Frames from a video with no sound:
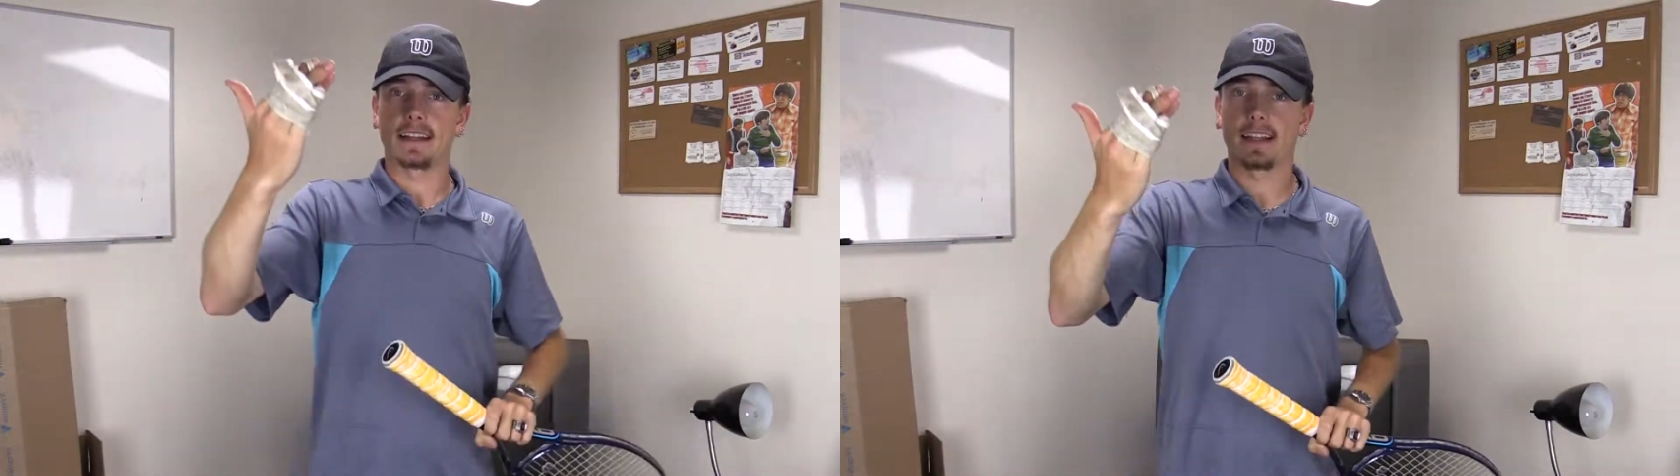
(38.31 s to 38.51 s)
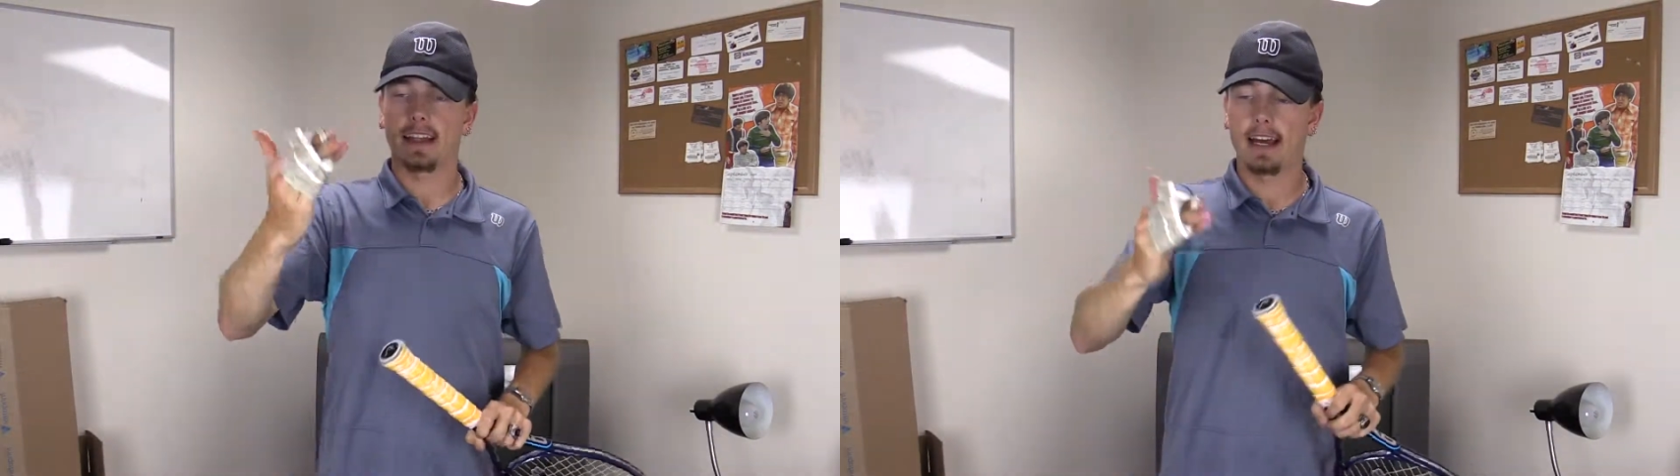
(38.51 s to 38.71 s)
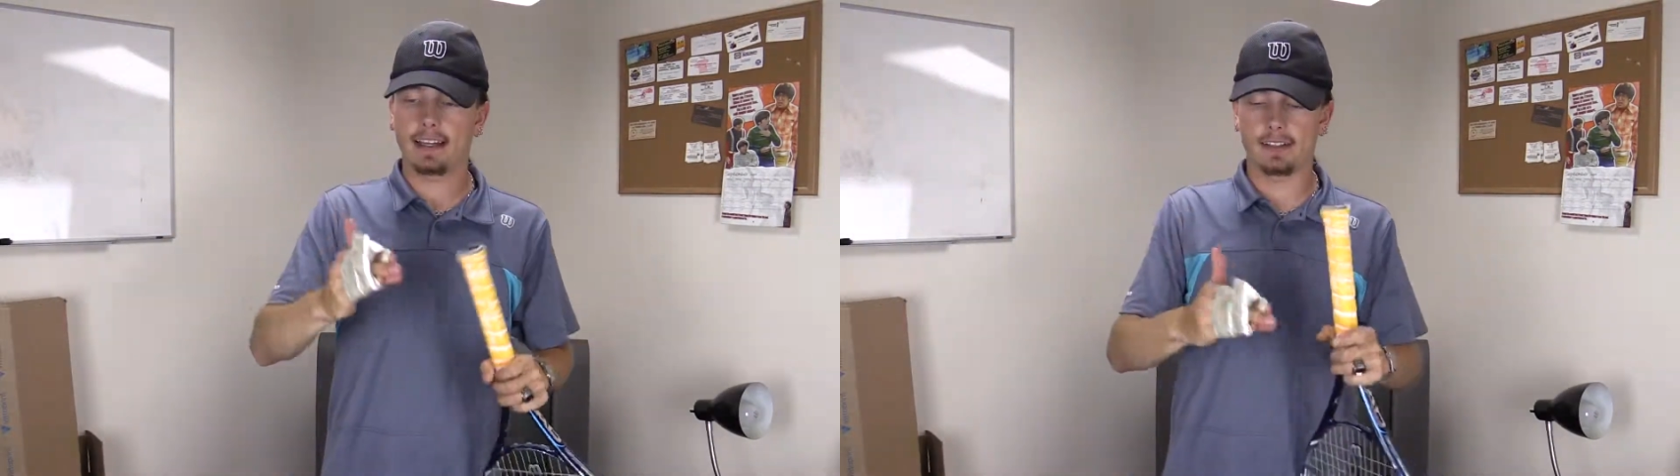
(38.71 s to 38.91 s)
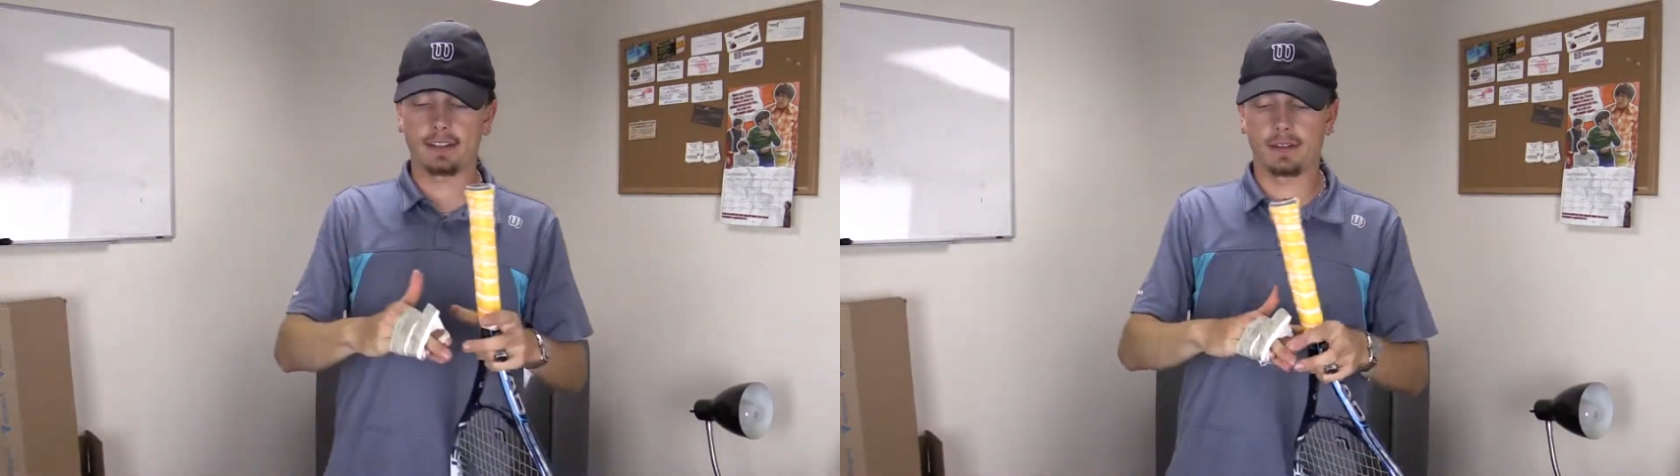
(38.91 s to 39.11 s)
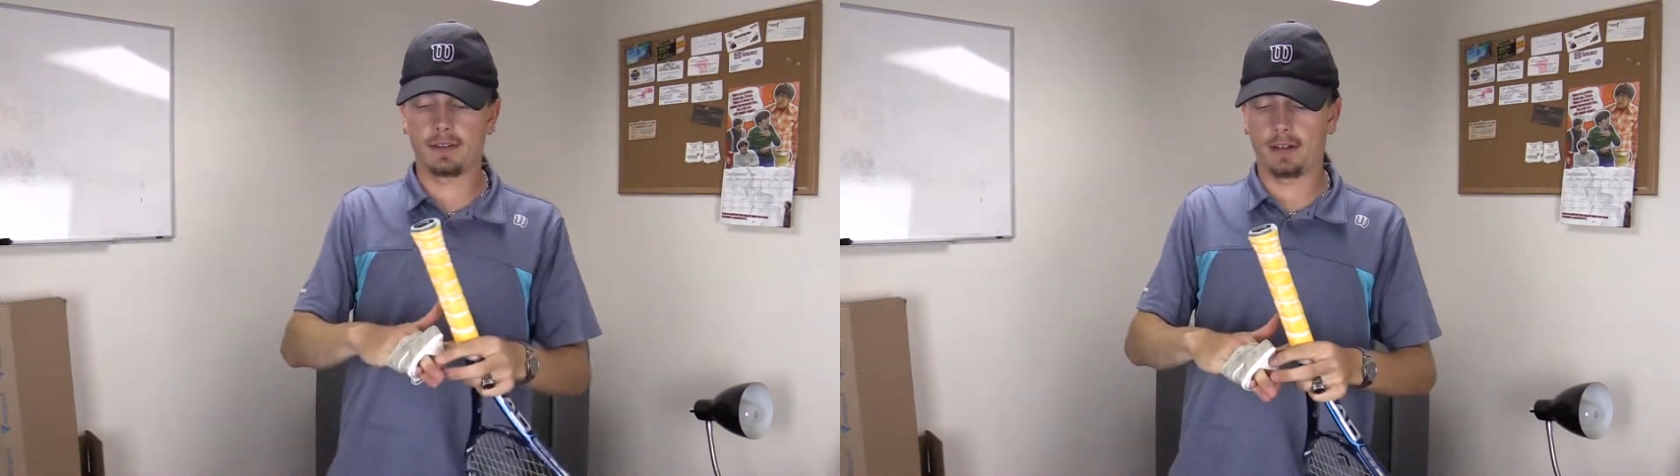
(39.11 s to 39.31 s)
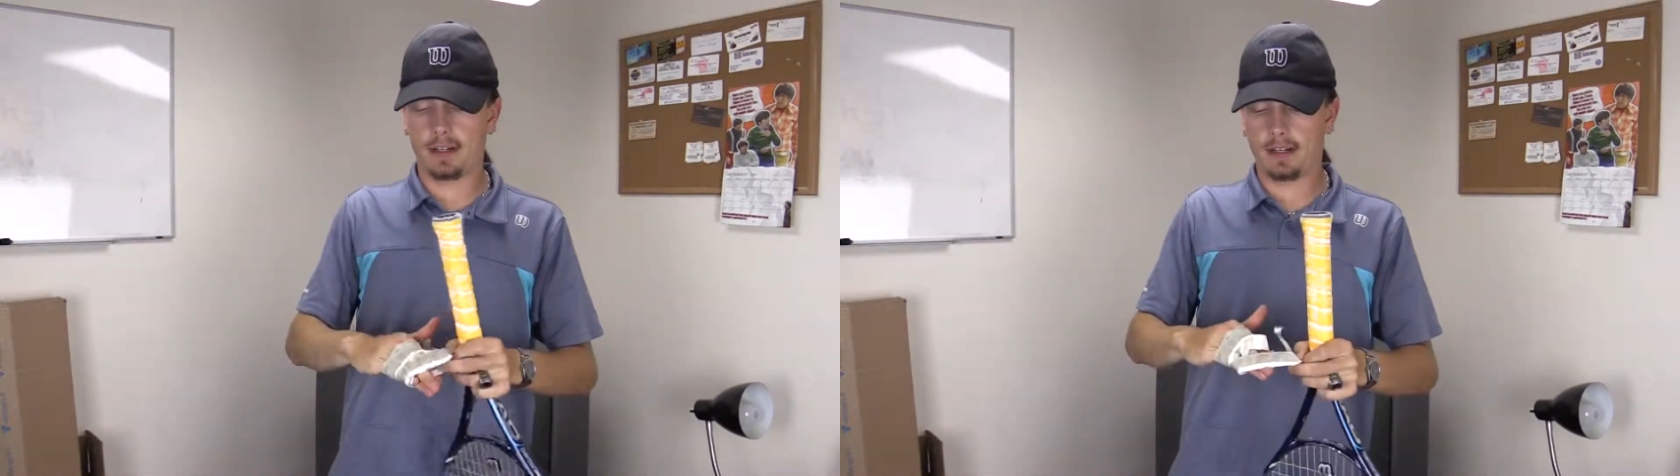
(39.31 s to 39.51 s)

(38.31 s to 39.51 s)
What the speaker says: like that to